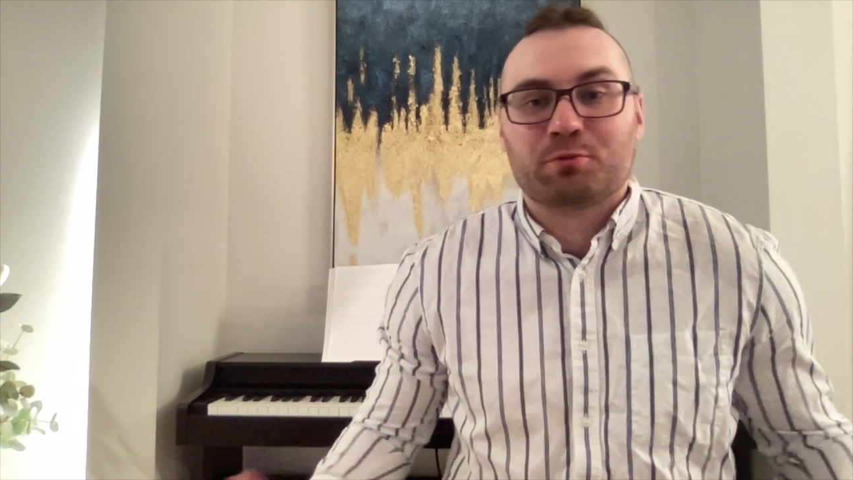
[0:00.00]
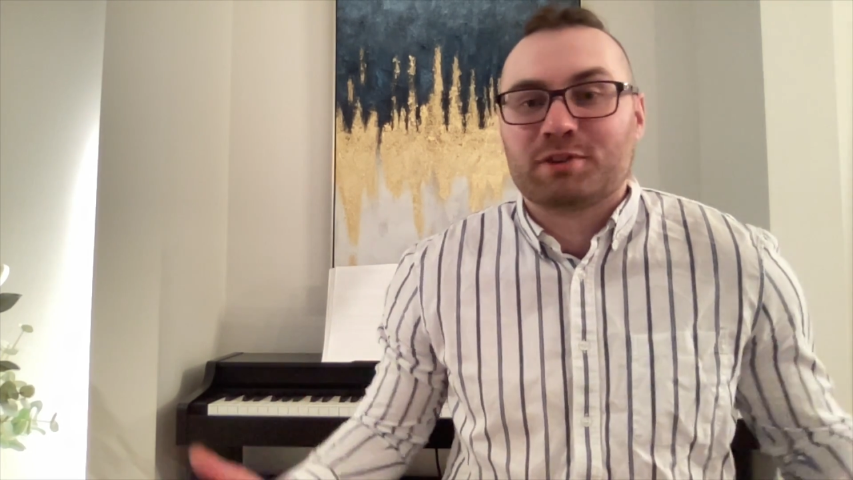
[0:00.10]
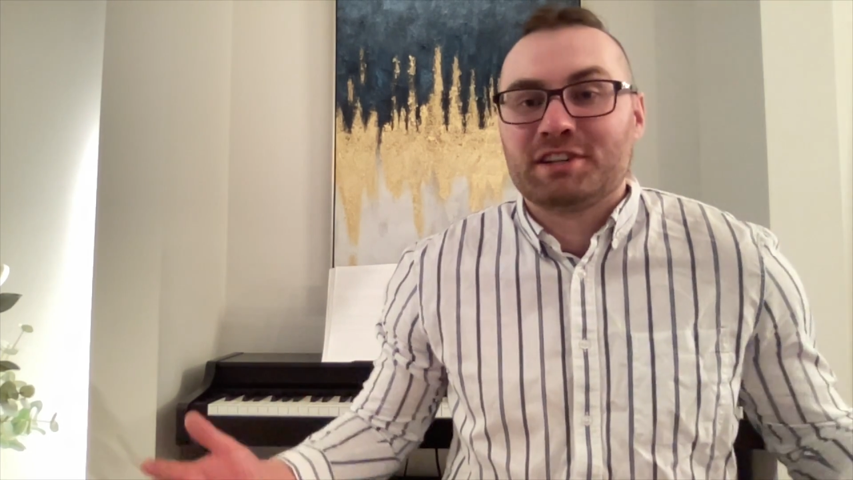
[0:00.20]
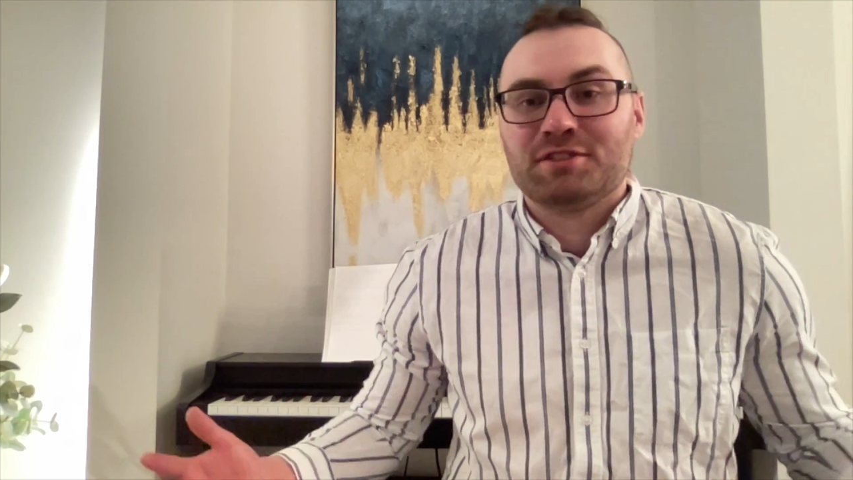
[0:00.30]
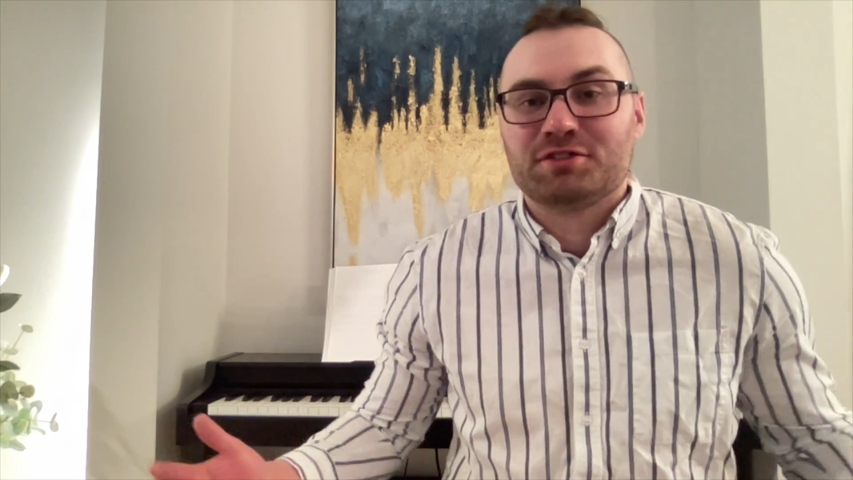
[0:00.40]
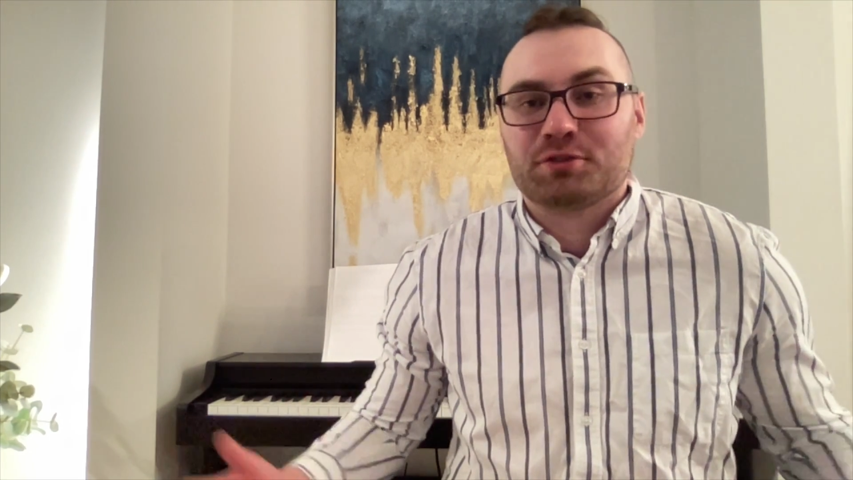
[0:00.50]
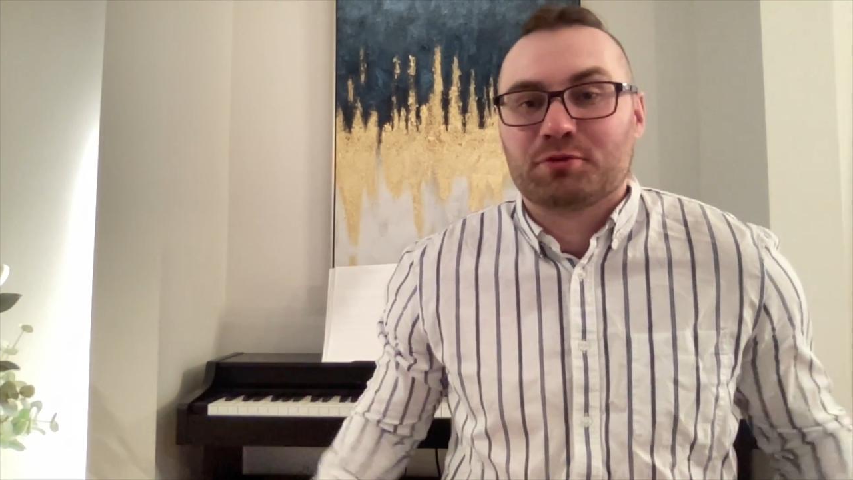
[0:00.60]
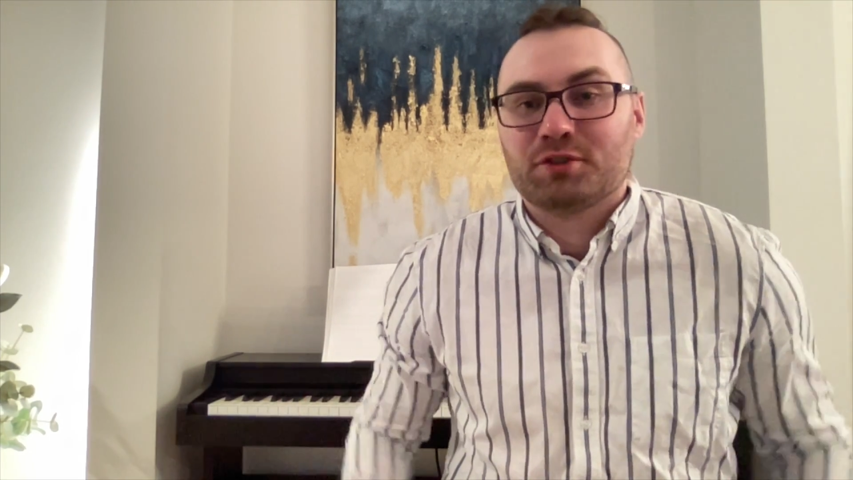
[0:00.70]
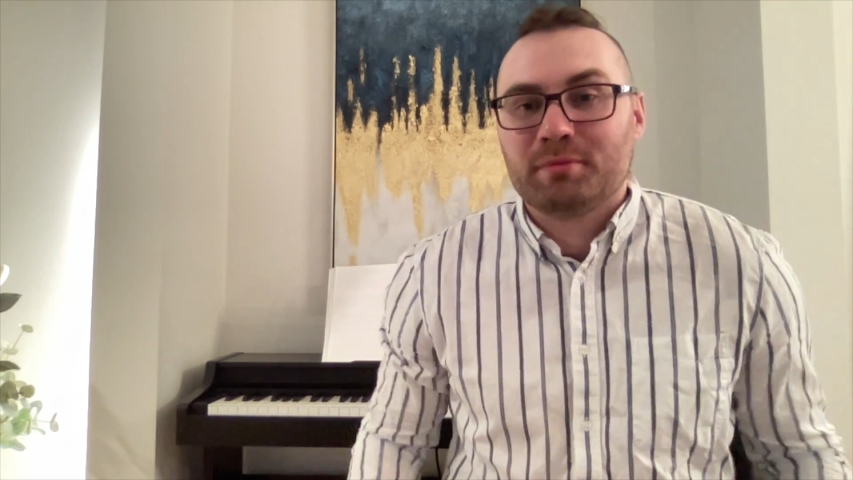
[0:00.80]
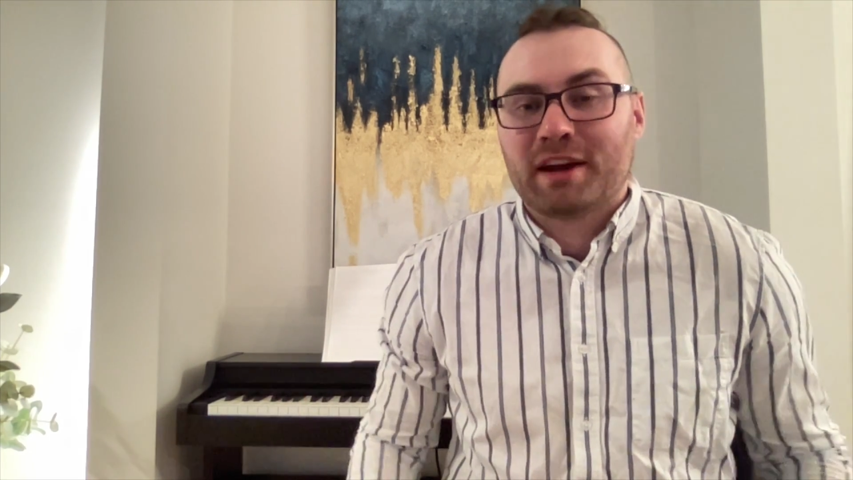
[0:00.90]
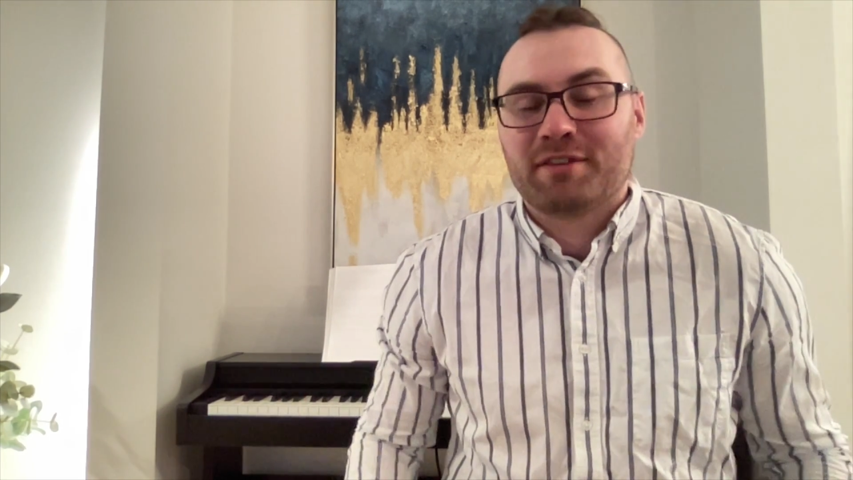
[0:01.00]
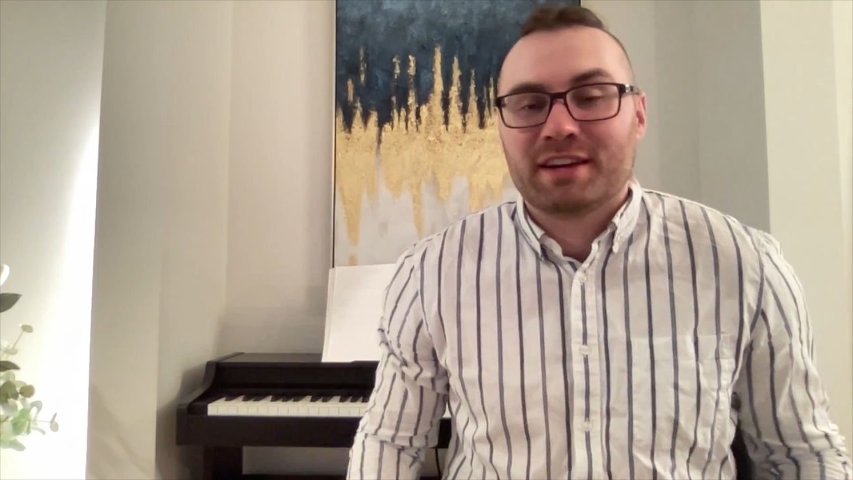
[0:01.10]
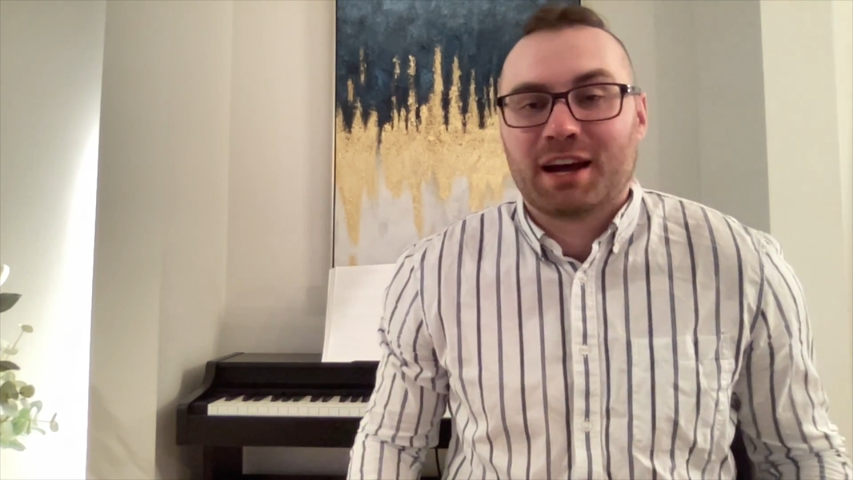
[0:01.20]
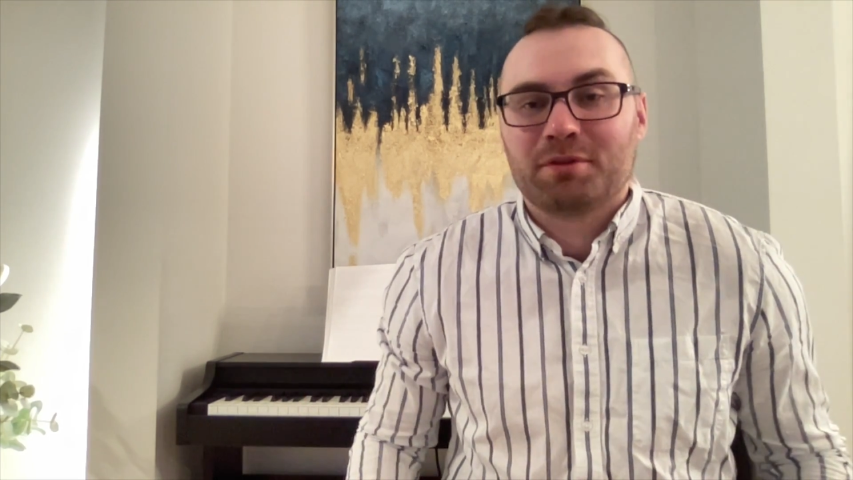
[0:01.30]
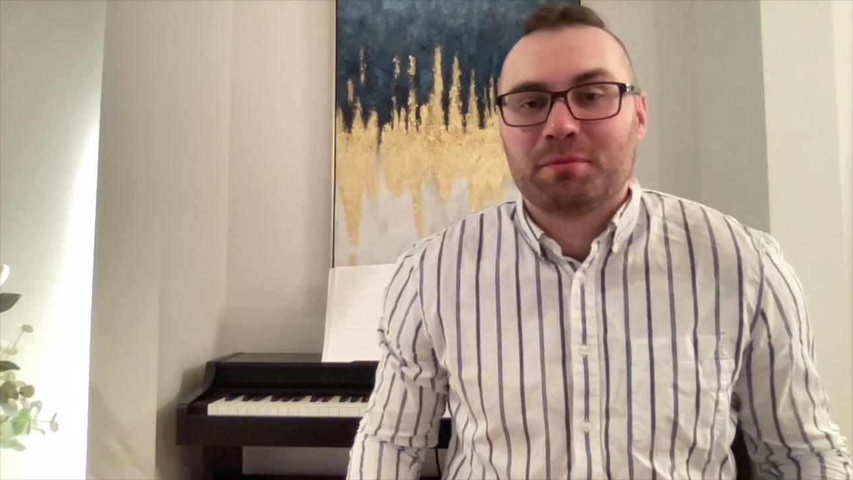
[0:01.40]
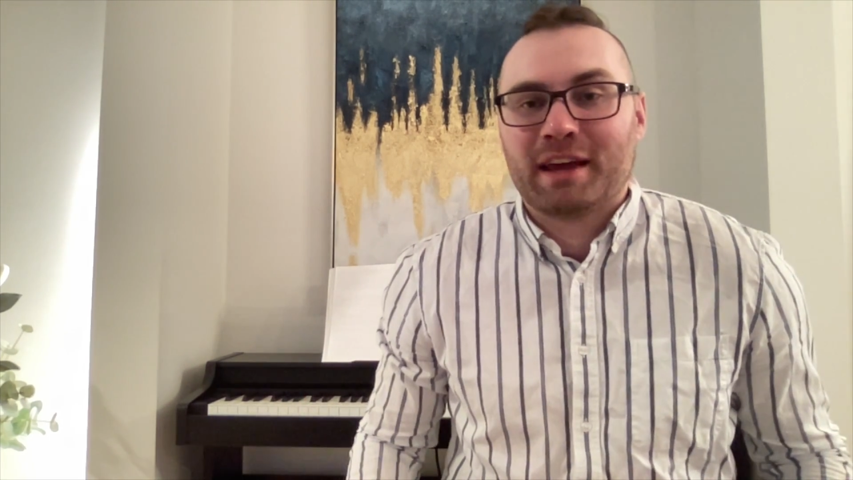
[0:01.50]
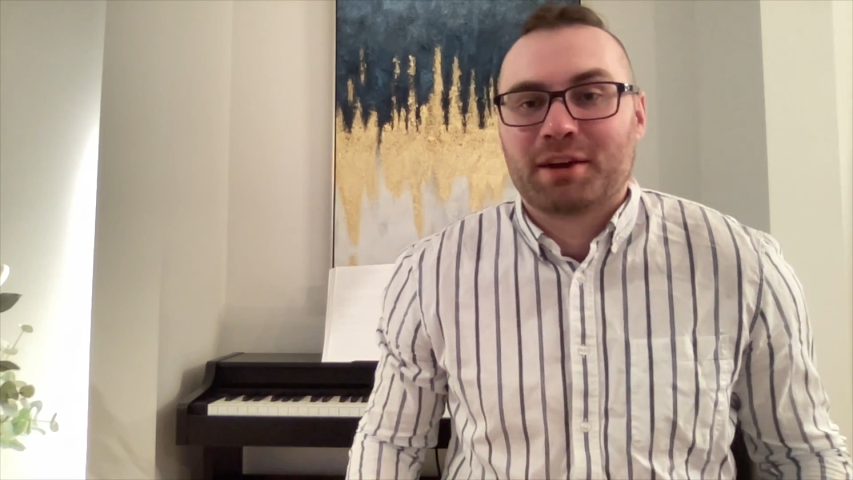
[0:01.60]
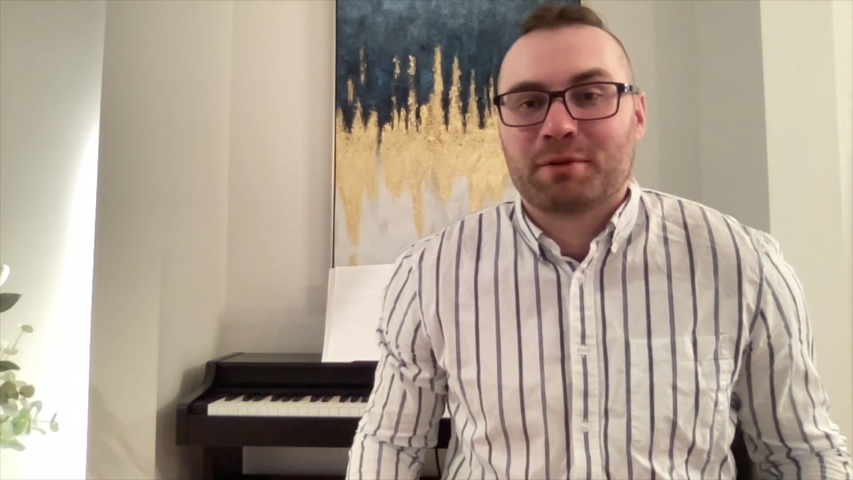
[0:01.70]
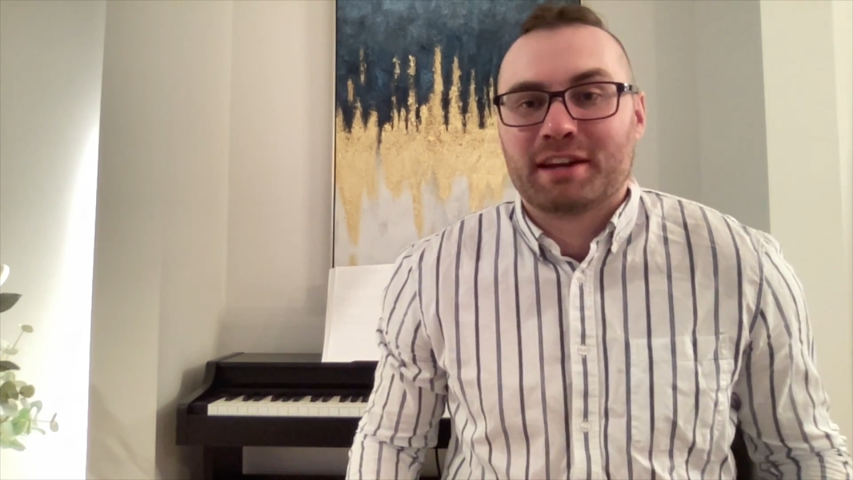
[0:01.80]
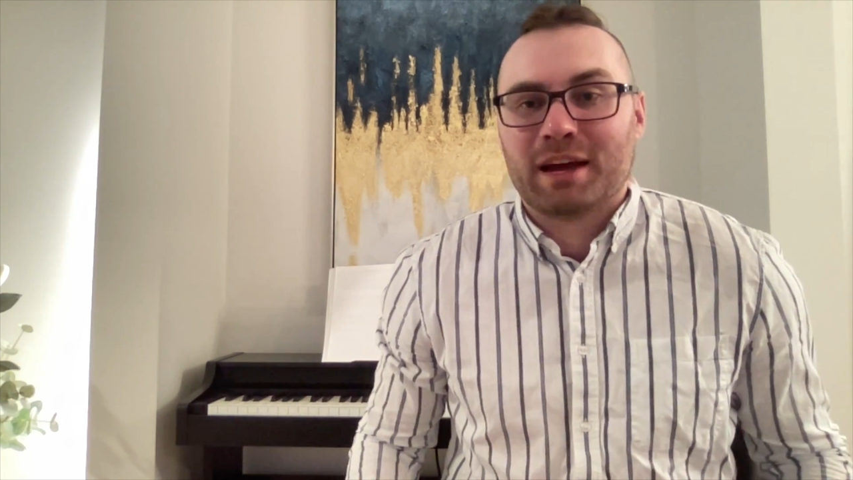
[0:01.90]
reuse your room every time you make
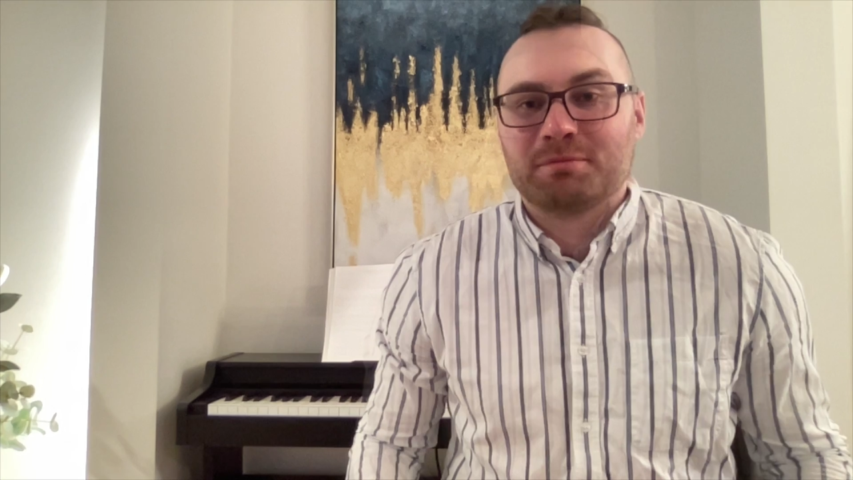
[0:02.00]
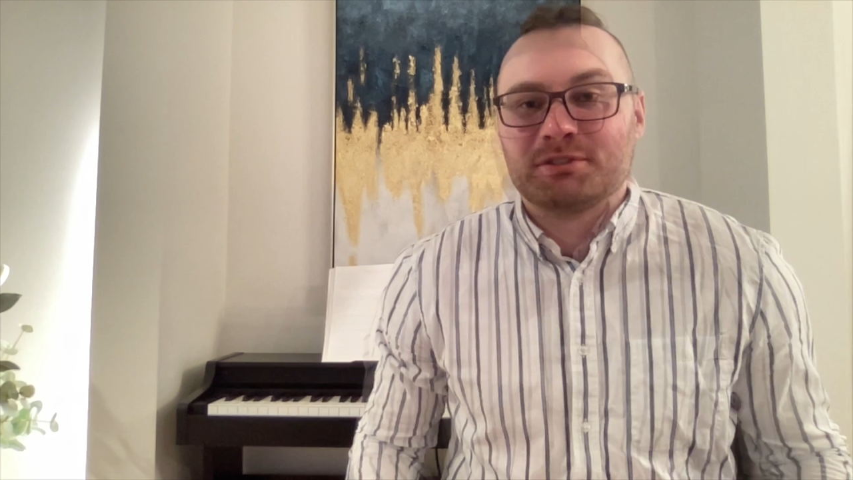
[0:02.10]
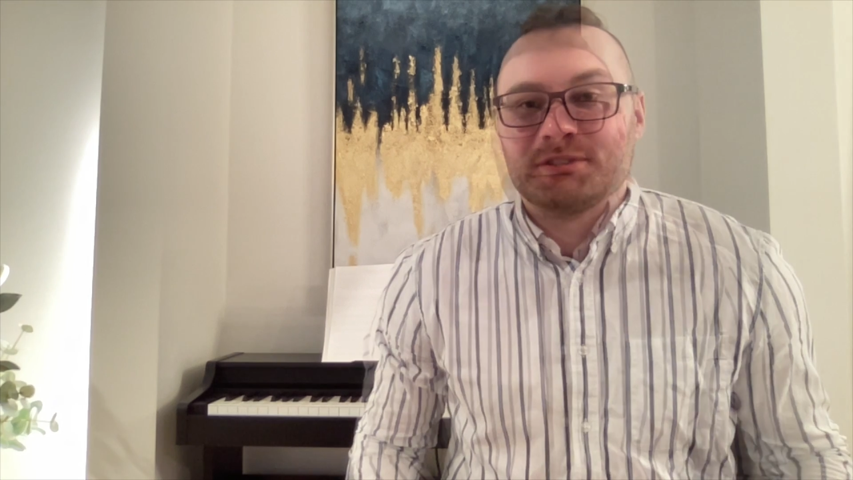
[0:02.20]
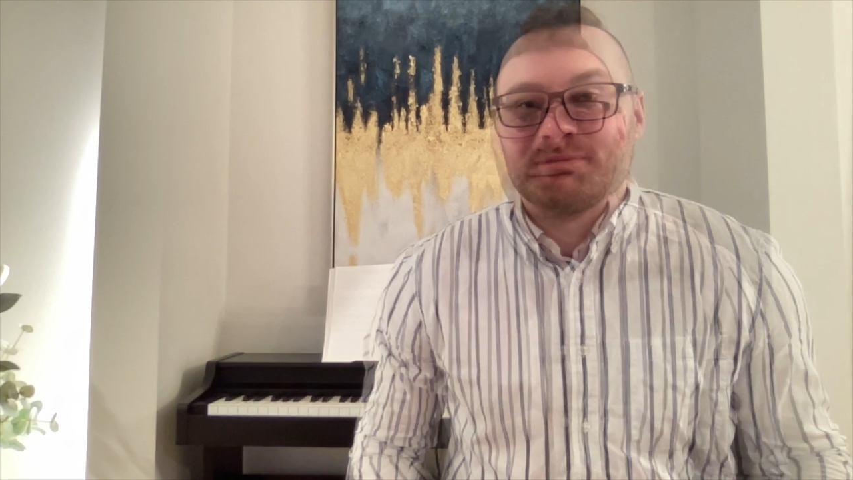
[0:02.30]
a redemption.